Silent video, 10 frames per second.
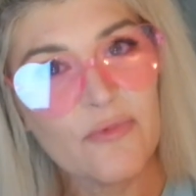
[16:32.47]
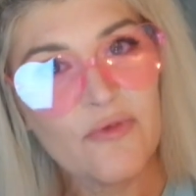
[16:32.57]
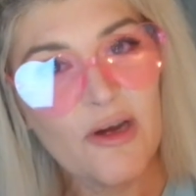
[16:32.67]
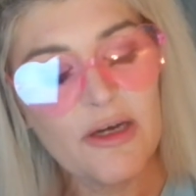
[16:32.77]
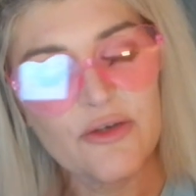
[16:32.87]

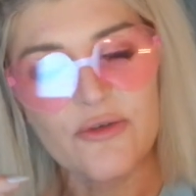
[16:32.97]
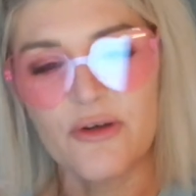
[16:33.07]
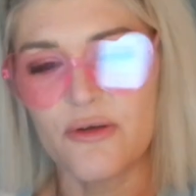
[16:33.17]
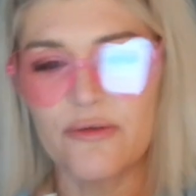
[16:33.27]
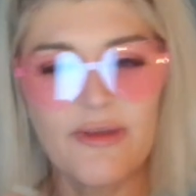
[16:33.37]
Very
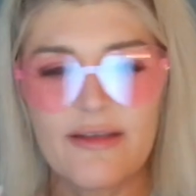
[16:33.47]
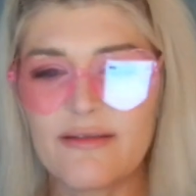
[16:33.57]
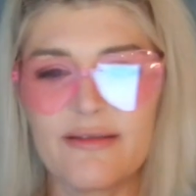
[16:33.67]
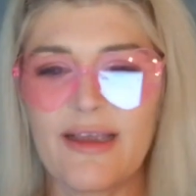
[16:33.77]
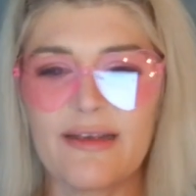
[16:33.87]
true.
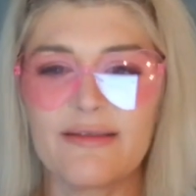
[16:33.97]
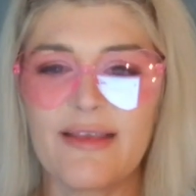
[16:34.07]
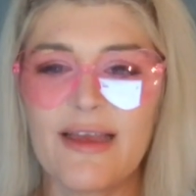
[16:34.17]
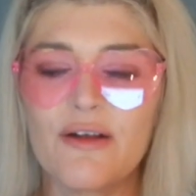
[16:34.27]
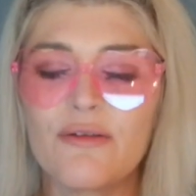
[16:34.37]

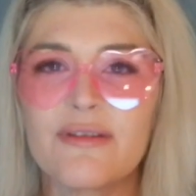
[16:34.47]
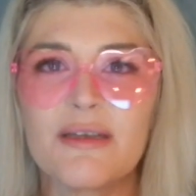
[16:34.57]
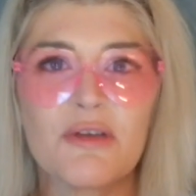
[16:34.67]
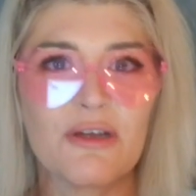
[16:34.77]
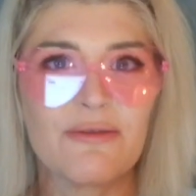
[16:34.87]
They don't
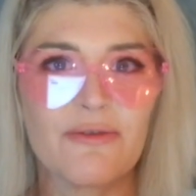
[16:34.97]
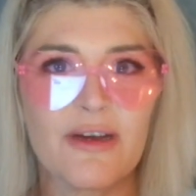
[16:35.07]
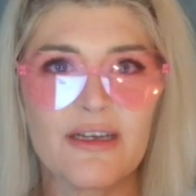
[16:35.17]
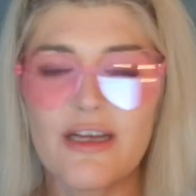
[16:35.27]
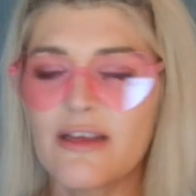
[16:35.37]
seem good for
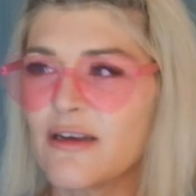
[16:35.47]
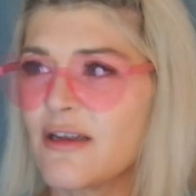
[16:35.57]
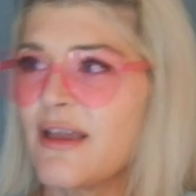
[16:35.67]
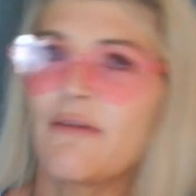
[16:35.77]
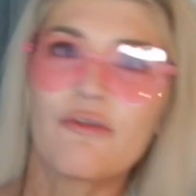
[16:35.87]
each other,
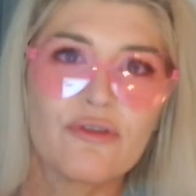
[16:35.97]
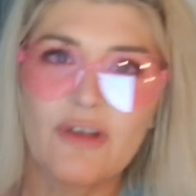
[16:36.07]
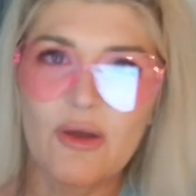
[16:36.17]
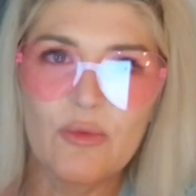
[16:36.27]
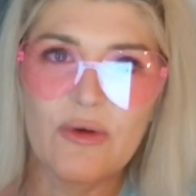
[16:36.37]
yet for
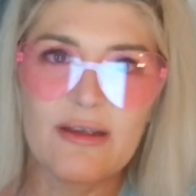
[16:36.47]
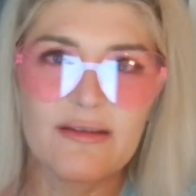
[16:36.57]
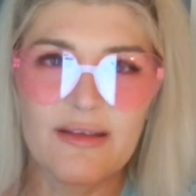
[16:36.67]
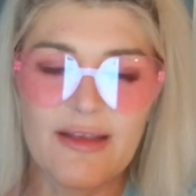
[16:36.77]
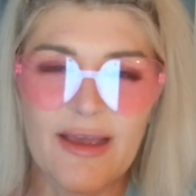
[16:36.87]
some
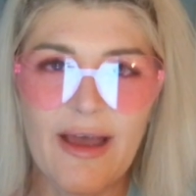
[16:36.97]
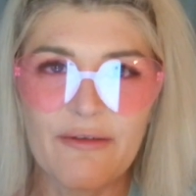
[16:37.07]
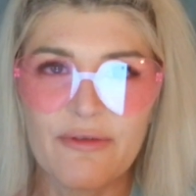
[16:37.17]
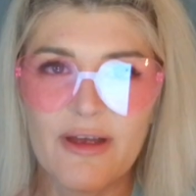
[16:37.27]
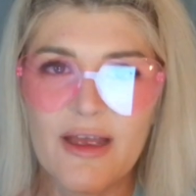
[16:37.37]
reason they have